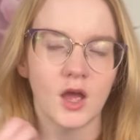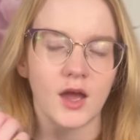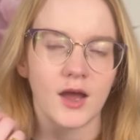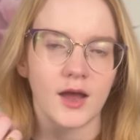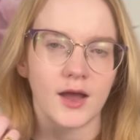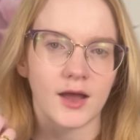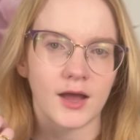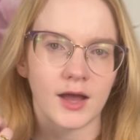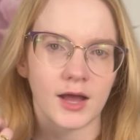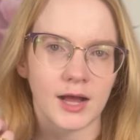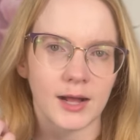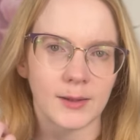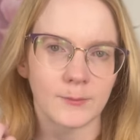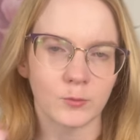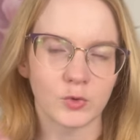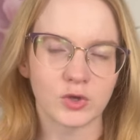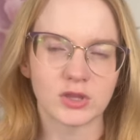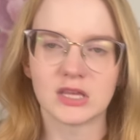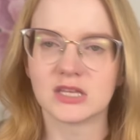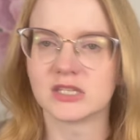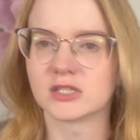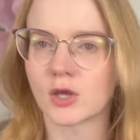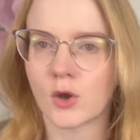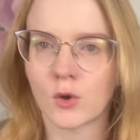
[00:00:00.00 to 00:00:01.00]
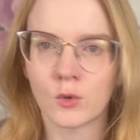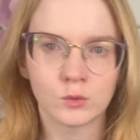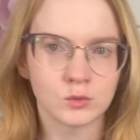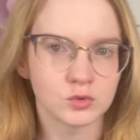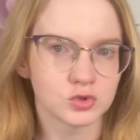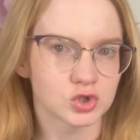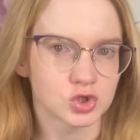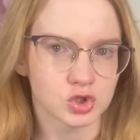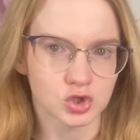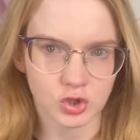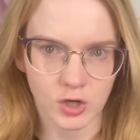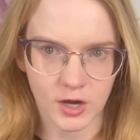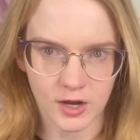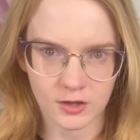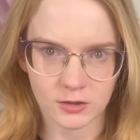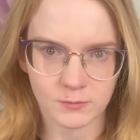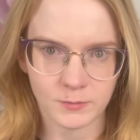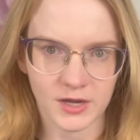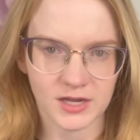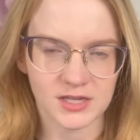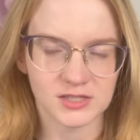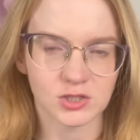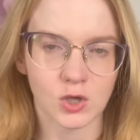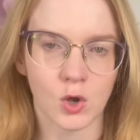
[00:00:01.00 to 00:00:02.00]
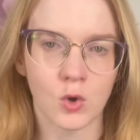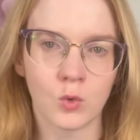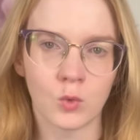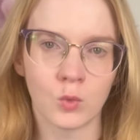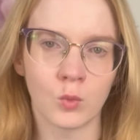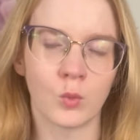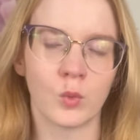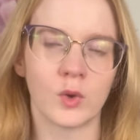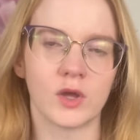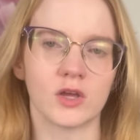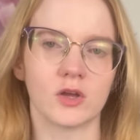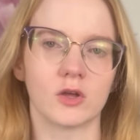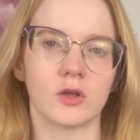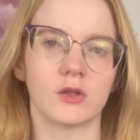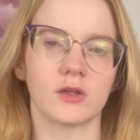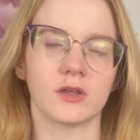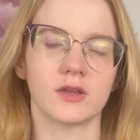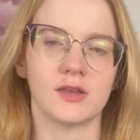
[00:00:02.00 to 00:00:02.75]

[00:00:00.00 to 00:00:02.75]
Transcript: Um, with his own strength, by his own will,